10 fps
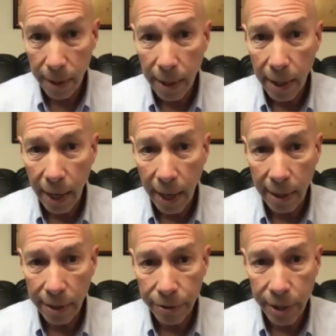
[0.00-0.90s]

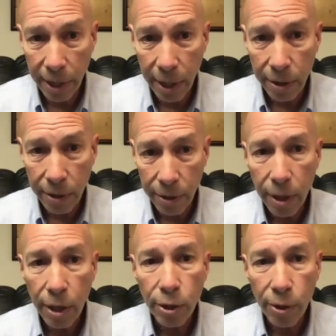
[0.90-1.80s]
And here's the kicker,
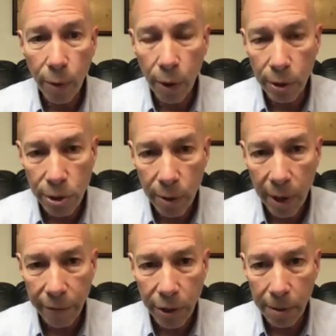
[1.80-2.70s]
you also
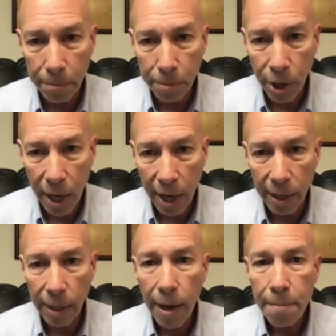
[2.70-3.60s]
have to
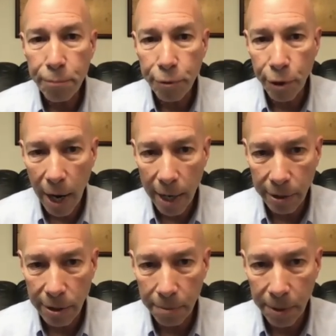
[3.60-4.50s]
comply prior
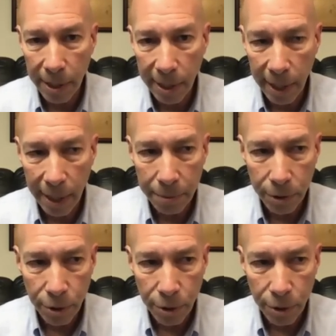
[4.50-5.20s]
to being able to